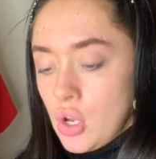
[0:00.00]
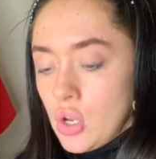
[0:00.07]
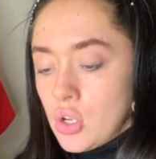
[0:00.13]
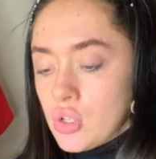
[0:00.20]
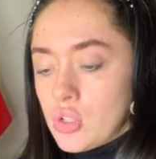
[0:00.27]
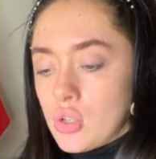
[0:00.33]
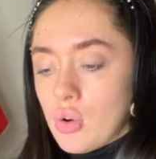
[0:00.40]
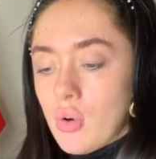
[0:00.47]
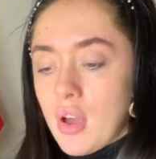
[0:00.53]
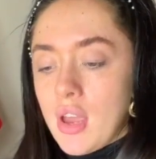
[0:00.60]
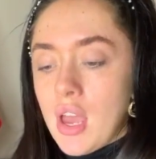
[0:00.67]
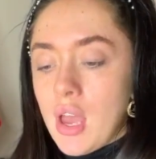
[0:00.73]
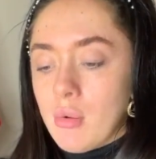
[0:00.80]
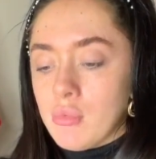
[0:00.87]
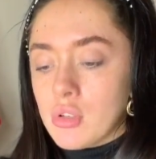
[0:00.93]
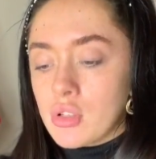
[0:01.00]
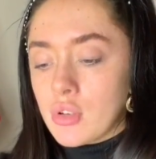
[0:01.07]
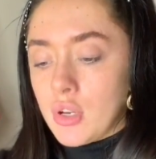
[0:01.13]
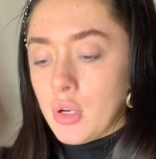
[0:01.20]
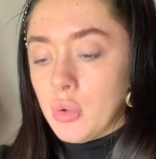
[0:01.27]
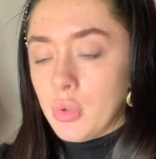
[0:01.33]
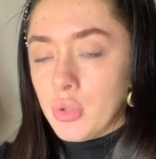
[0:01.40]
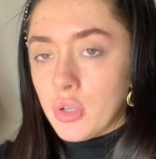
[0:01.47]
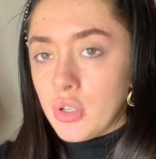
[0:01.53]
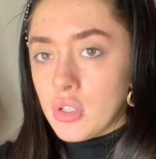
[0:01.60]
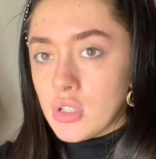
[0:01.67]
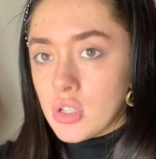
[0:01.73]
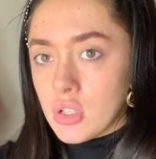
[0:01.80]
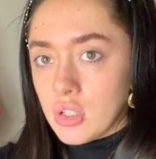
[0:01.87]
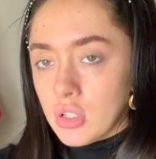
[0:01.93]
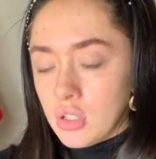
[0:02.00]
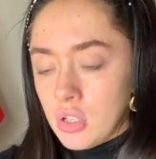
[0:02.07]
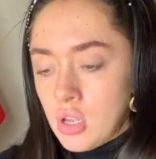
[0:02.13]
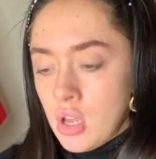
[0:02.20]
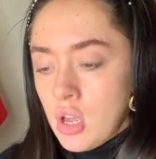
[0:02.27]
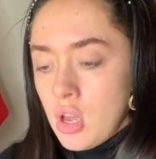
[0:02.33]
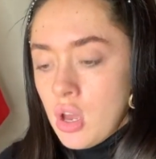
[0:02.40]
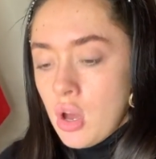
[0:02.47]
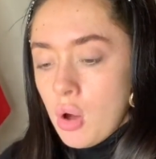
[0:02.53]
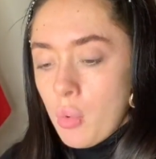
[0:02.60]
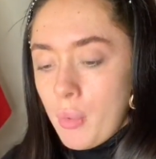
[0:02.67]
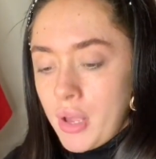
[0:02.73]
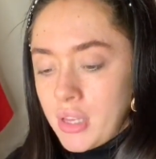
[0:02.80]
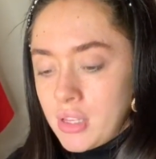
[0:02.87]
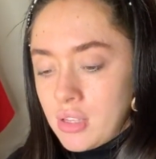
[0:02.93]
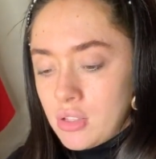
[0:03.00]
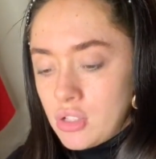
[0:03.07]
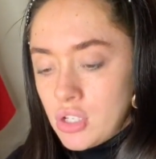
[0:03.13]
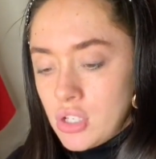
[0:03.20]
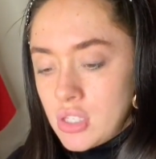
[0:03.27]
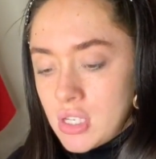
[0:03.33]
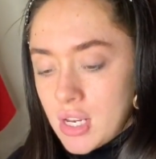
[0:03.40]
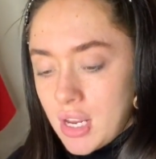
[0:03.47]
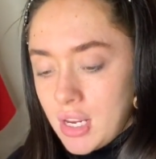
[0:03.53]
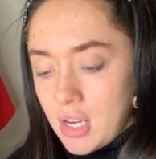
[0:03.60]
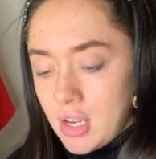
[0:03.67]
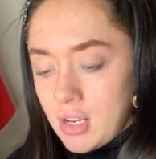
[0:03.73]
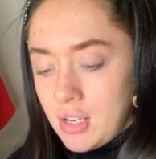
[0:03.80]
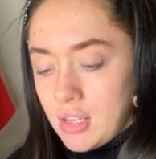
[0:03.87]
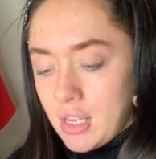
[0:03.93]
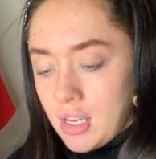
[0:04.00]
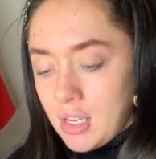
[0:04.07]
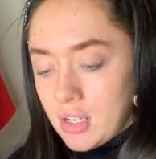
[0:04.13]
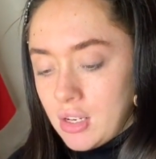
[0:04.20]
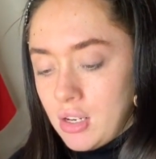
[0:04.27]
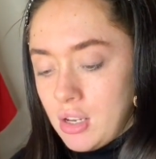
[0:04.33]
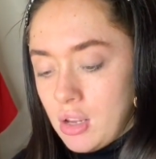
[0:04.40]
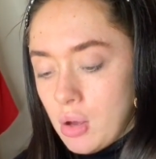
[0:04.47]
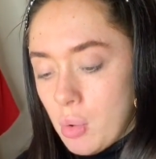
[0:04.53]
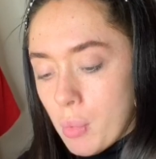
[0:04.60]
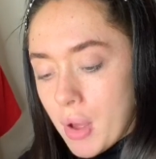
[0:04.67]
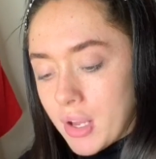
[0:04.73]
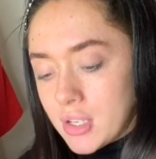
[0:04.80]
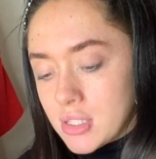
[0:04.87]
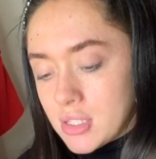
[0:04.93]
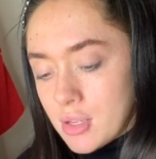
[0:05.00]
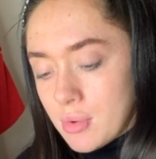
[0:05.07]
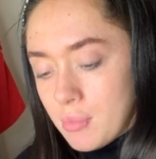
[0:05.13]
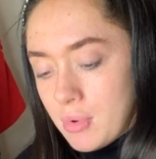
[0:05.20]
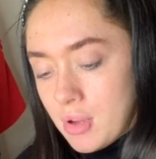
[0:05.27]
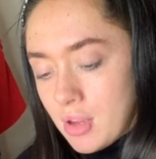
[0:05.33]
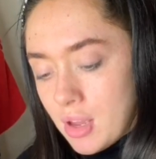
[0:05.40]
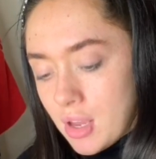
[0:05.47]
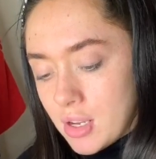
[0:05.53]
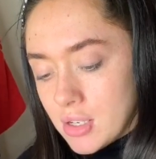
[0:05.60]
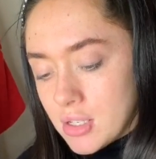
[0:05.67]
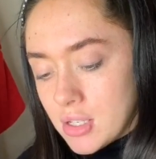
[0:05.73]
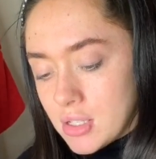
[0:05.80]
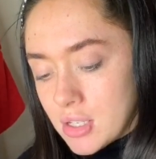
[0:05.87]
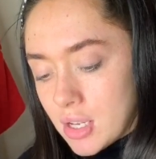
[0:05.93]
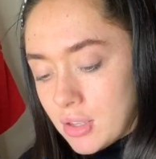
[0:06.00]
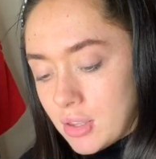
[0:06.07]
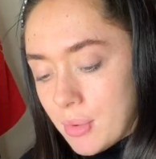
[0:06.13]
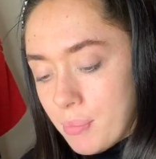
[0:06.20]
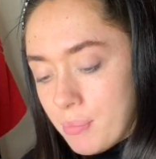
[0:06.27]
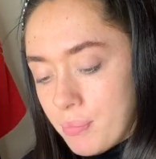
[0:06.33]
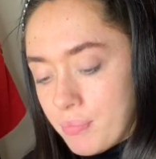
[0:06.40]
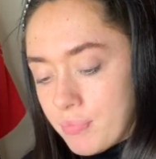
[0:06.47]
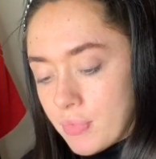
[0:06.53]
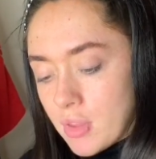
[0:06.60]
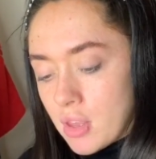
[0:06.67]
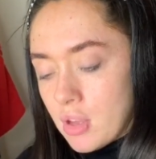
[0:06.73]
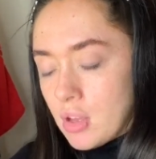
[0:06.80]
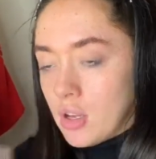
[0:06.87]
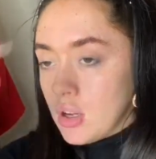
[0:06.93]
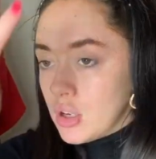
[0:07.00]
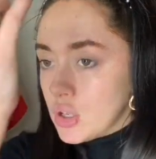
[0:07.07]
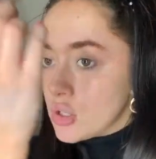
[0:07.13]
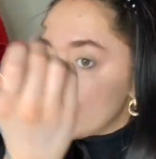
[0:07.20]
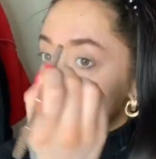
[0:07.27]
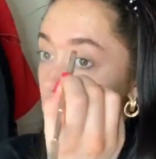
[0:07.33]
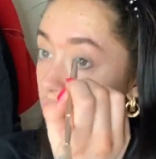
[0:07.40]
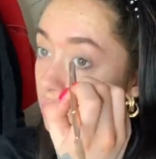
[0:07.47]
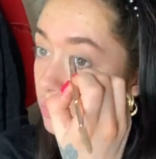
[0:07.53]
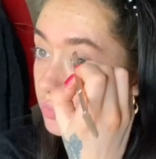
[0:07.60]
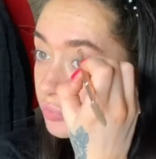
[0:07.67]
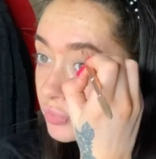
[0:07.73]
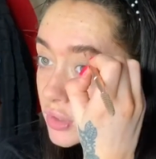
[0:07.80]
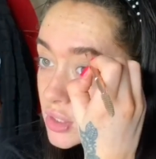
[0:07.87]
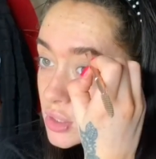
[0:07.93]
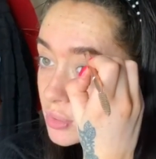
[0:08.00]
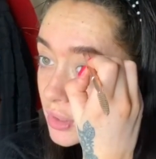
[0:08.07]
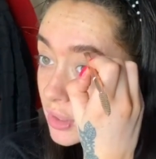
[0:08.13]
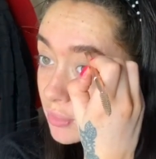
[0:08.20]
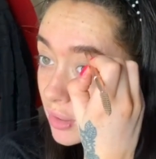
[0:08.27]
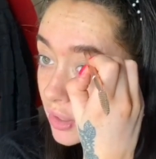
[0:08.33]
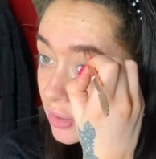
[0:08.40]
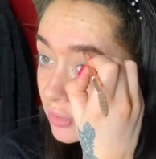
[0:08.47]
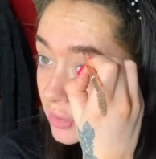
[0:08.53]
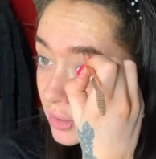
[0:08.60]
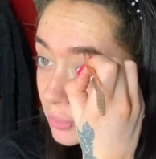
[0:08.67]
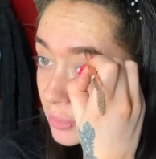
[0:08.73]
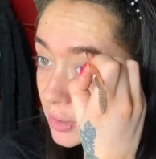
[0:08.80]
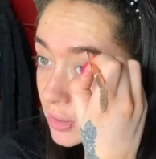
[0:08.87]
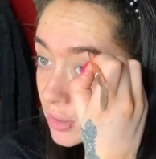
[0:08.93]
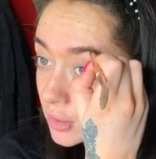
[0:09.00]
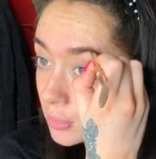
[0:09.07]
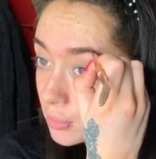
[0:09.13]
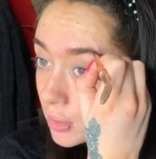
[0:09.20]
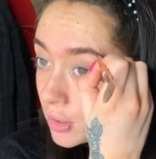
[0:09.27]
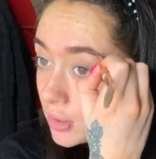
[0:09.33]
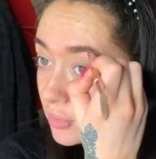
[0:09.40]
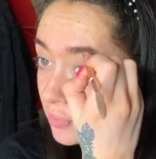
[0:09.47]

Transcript: So I am just going to hold out until when Tuesday night and then wax them and tint them. So that's why I'm, I do not really want to do them now.